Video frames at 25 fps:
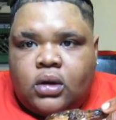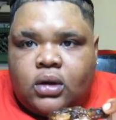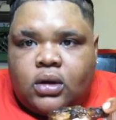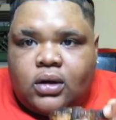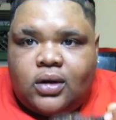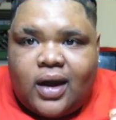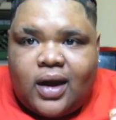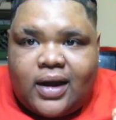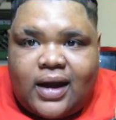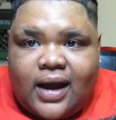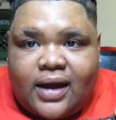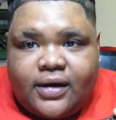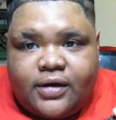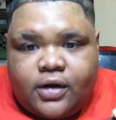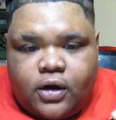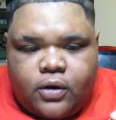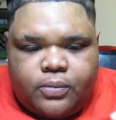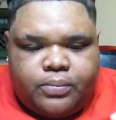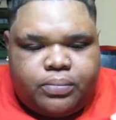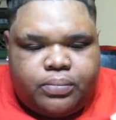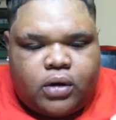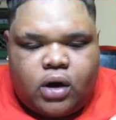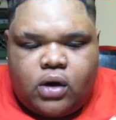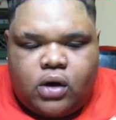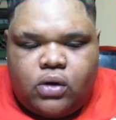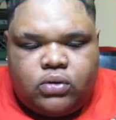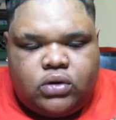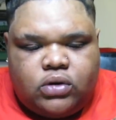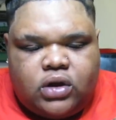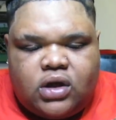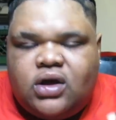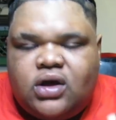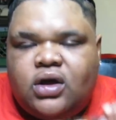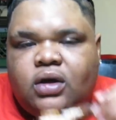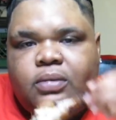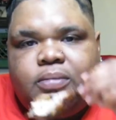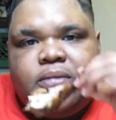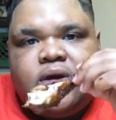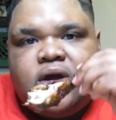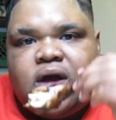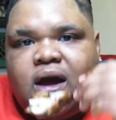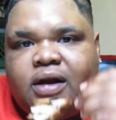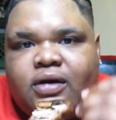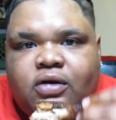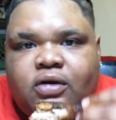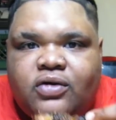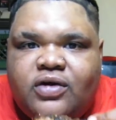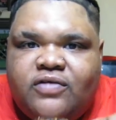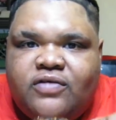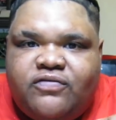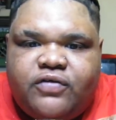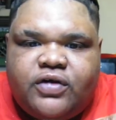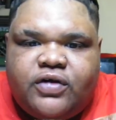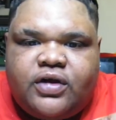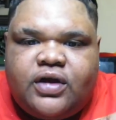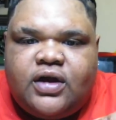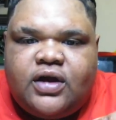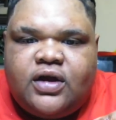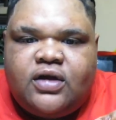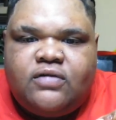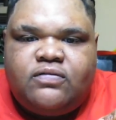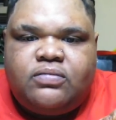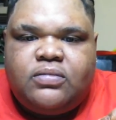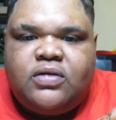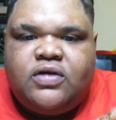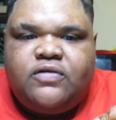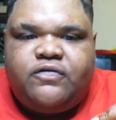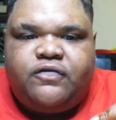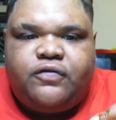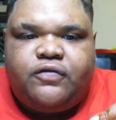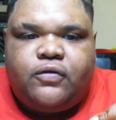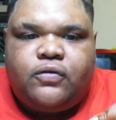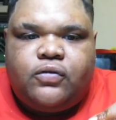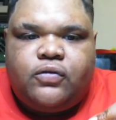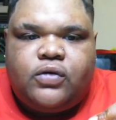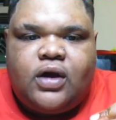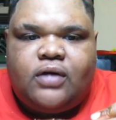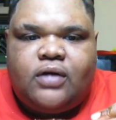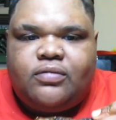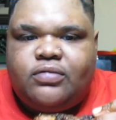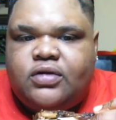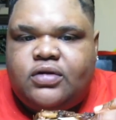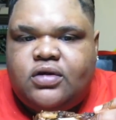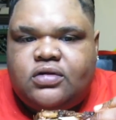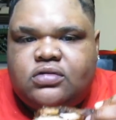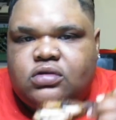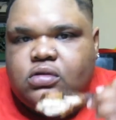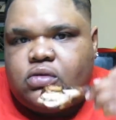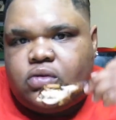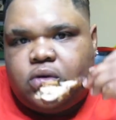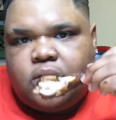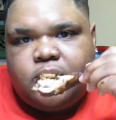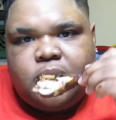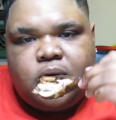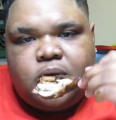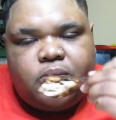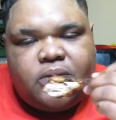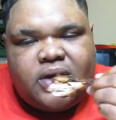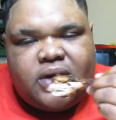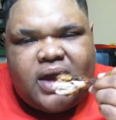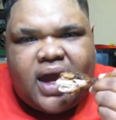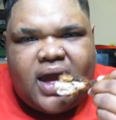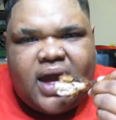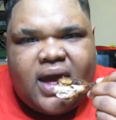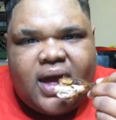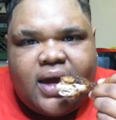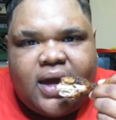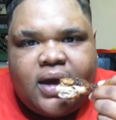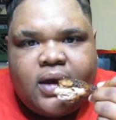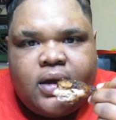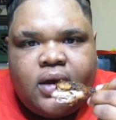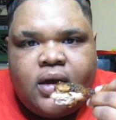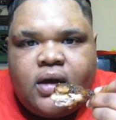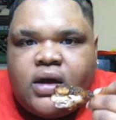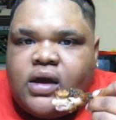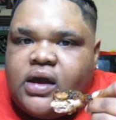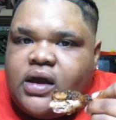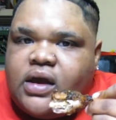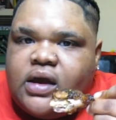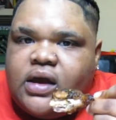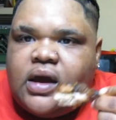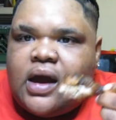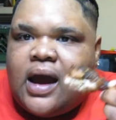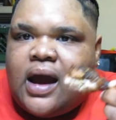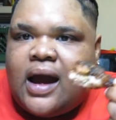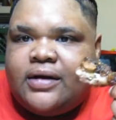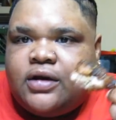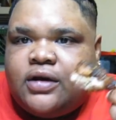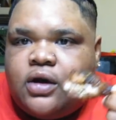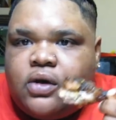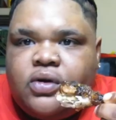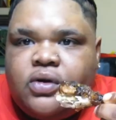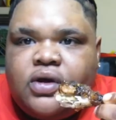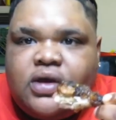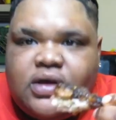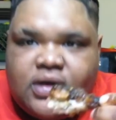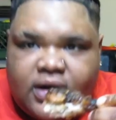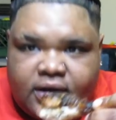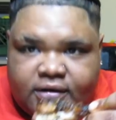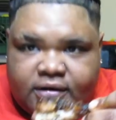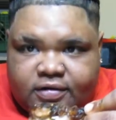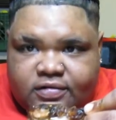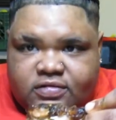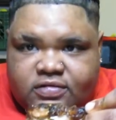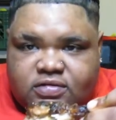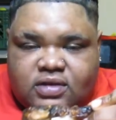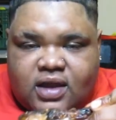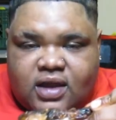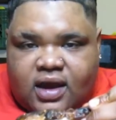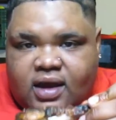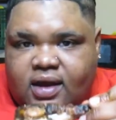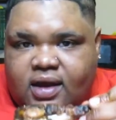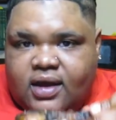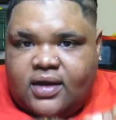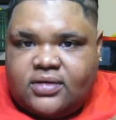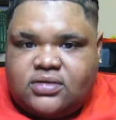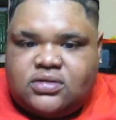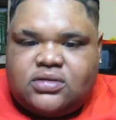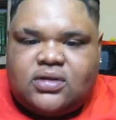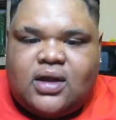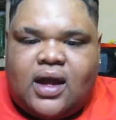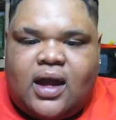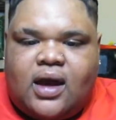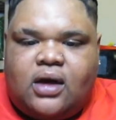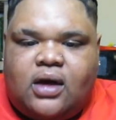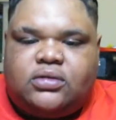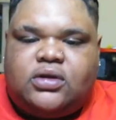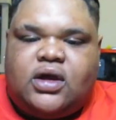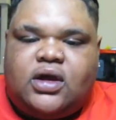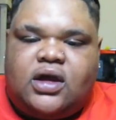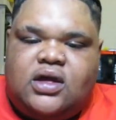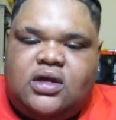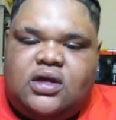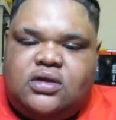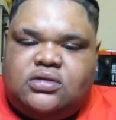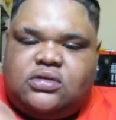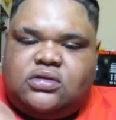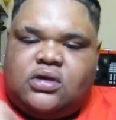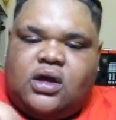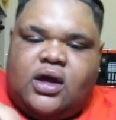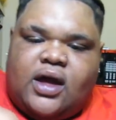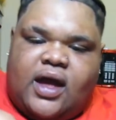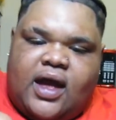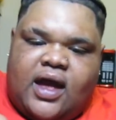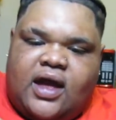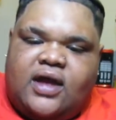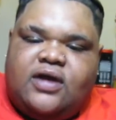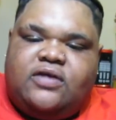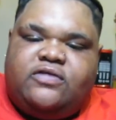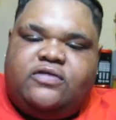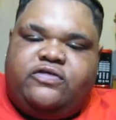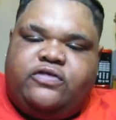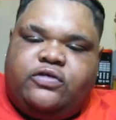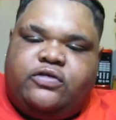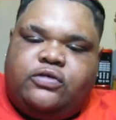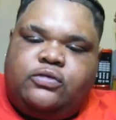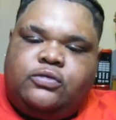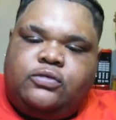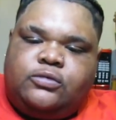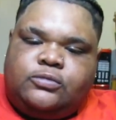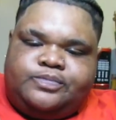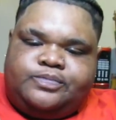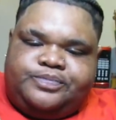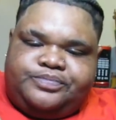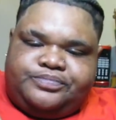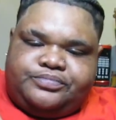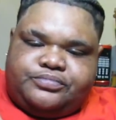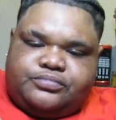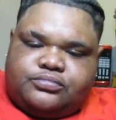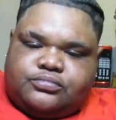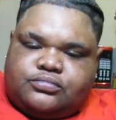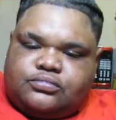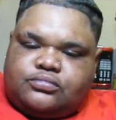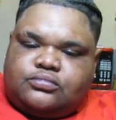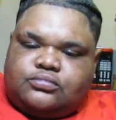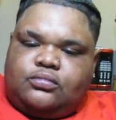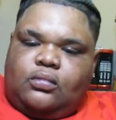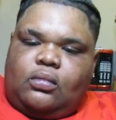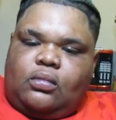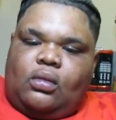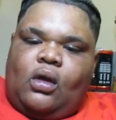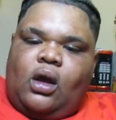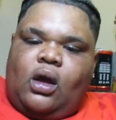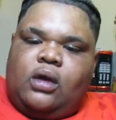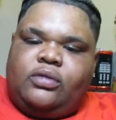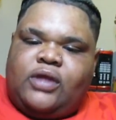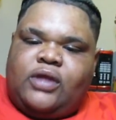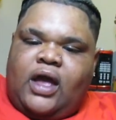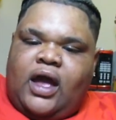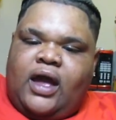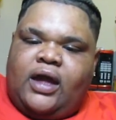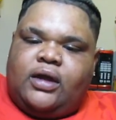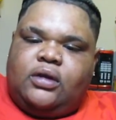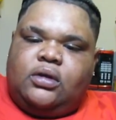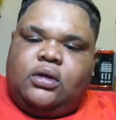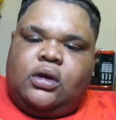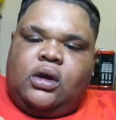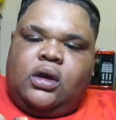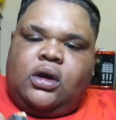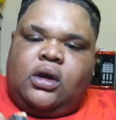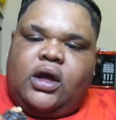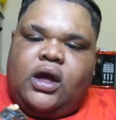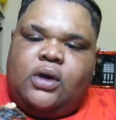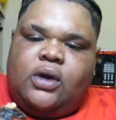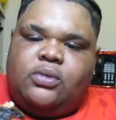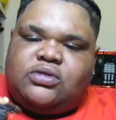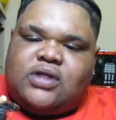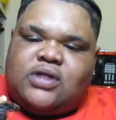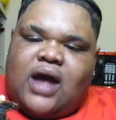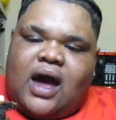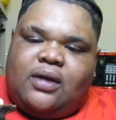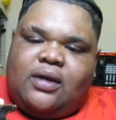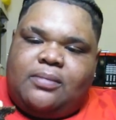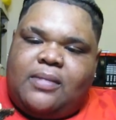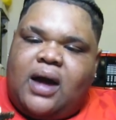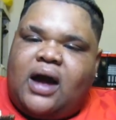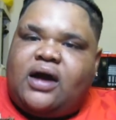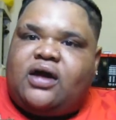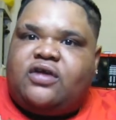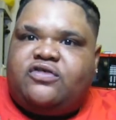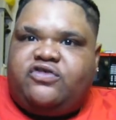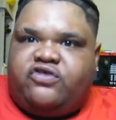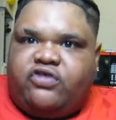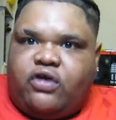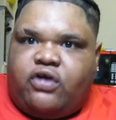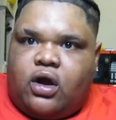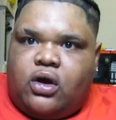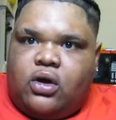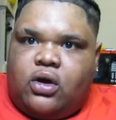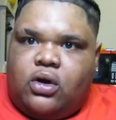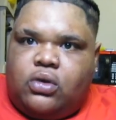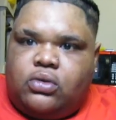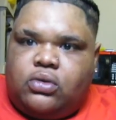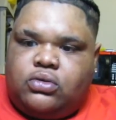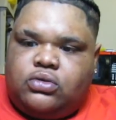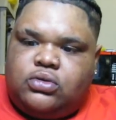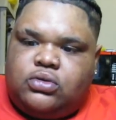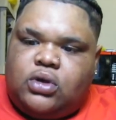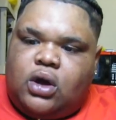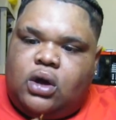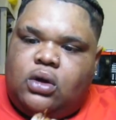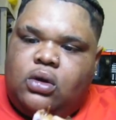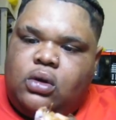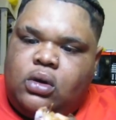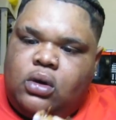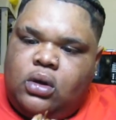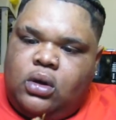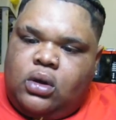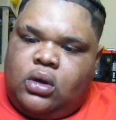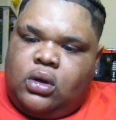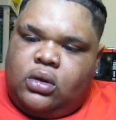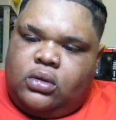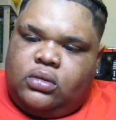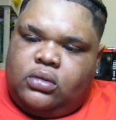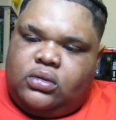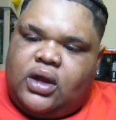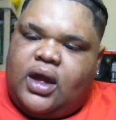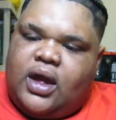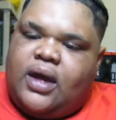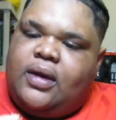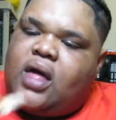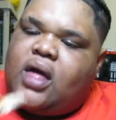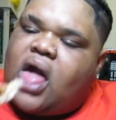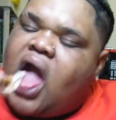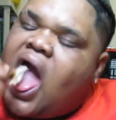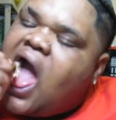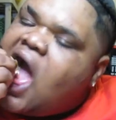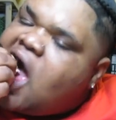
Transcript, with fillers: like I know bro love me. I know he forgive me for whatever disagreement we had. He, I know he understands now that he's an angel that it was out of my control, you know, that